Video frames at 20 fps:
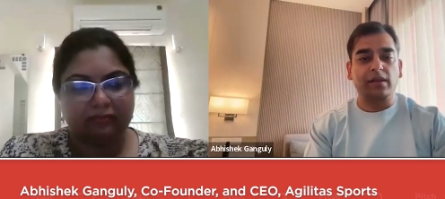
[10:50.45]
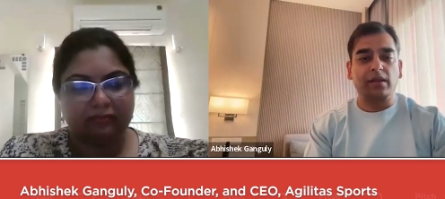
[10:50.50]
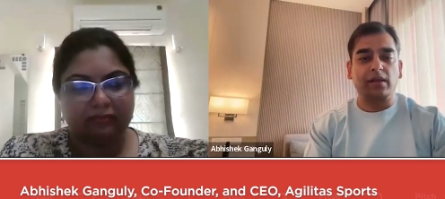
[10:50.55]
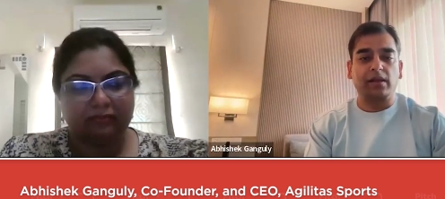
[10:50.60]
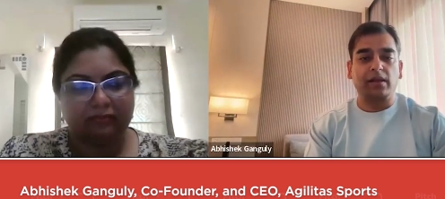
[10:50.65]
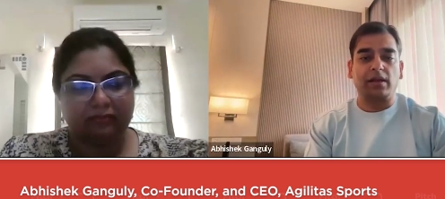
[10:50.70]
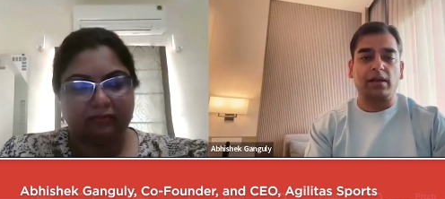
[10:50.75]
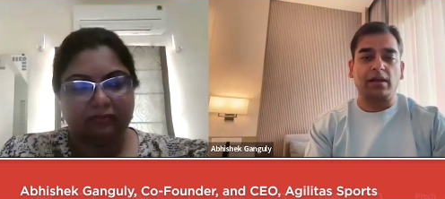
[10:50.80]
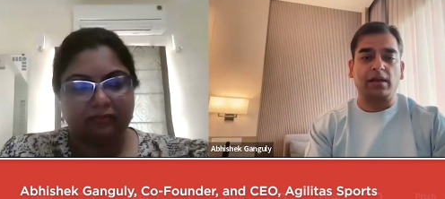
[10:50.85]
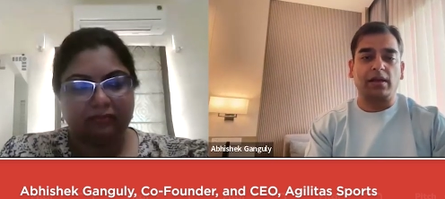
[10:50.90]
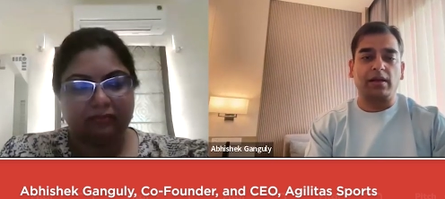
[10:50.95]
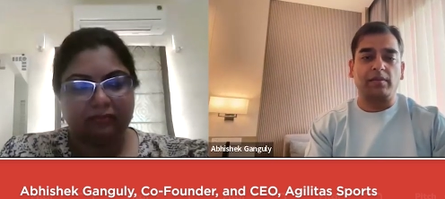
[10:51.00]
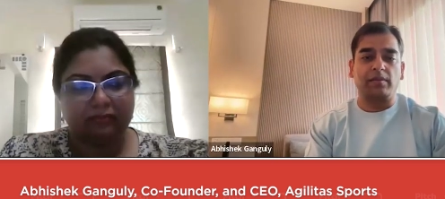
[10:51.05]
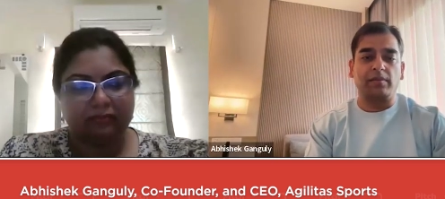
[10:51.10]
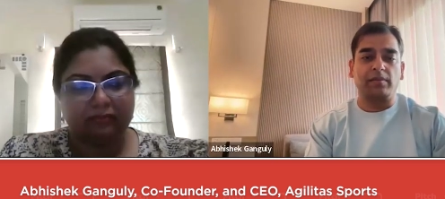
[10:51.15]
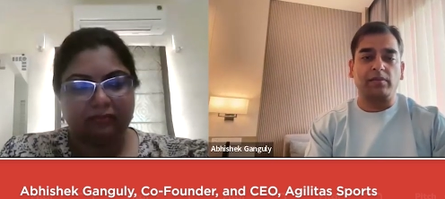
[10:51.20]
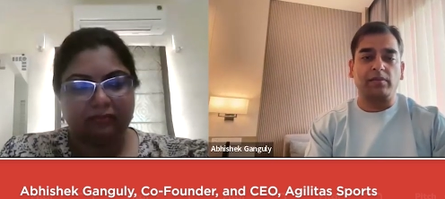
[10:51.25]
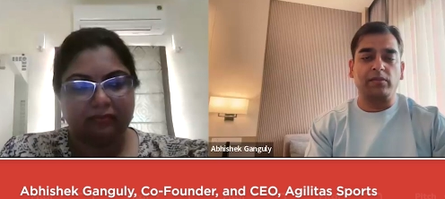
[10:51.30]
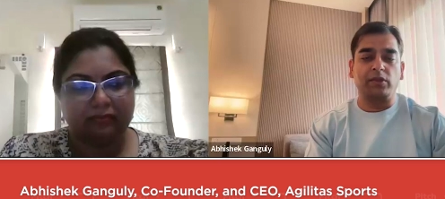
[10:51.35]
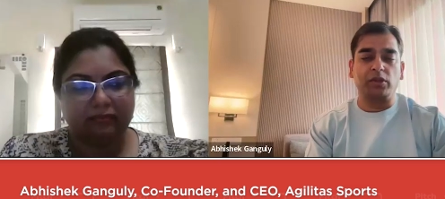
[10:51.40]
Speaker 1: um,
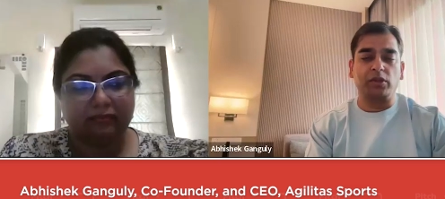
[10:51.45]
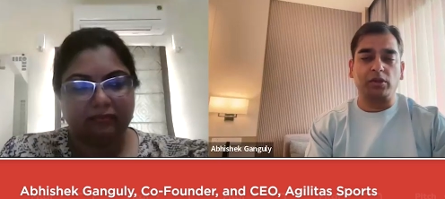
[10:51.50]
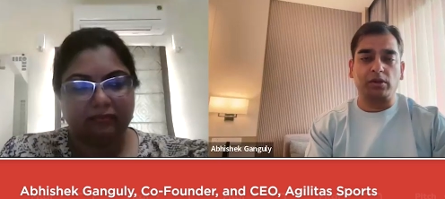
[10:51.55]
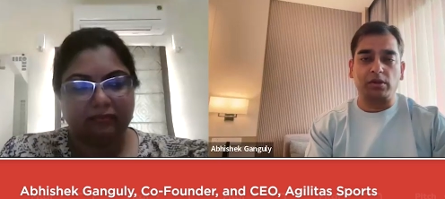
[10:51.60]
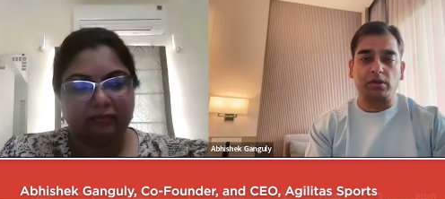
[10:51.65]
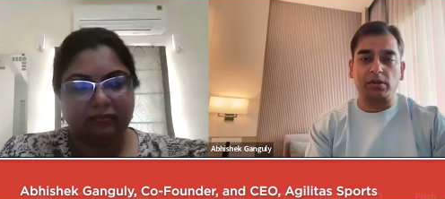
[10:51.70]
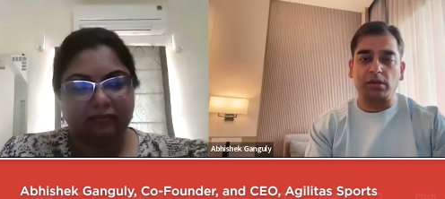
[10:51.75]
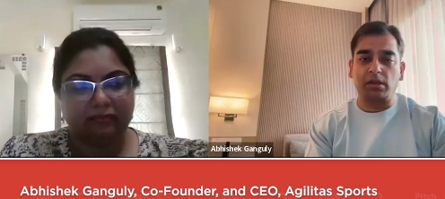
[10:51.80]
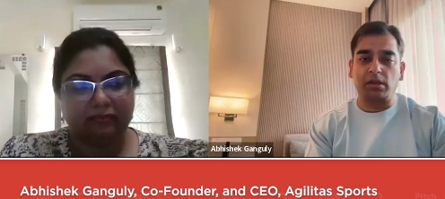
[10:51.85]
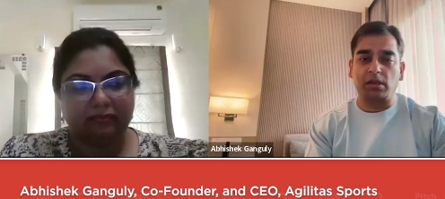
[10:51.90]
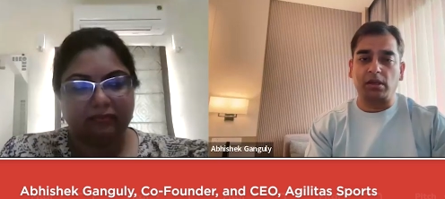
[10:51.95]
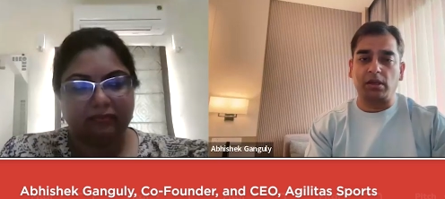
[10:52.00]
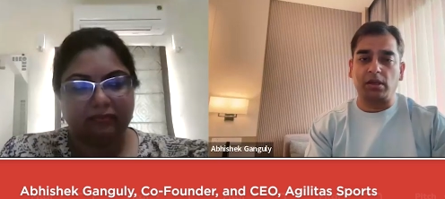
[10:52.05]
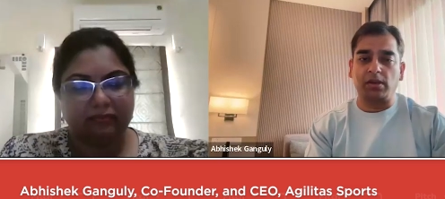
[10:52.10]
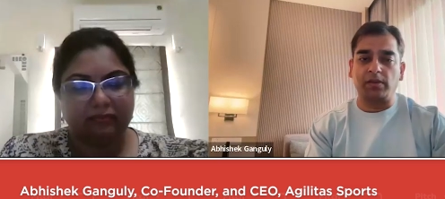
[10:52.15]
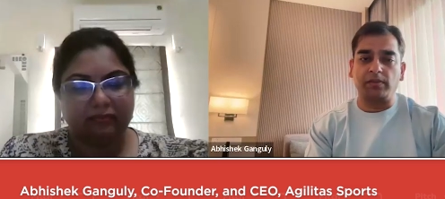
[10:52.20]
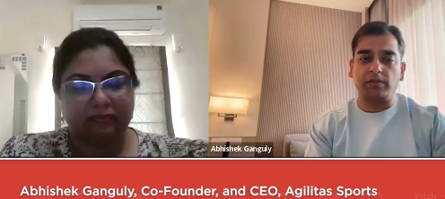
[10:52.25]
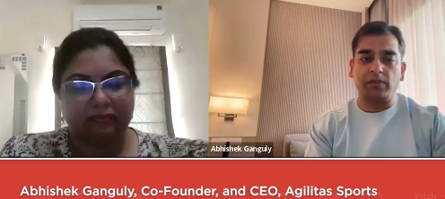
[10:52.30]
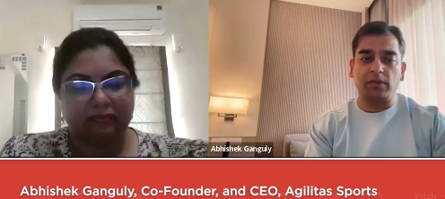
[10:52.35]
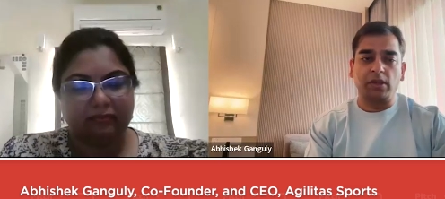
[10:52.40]
you know,
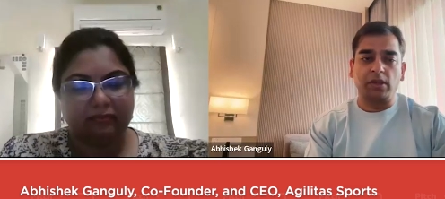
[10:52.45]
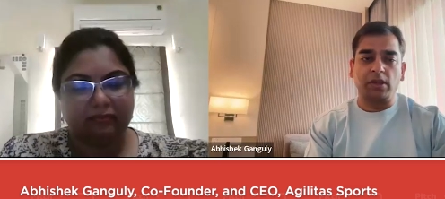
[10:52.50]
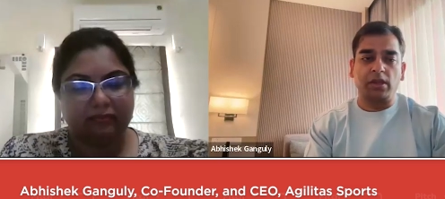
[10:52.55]
um,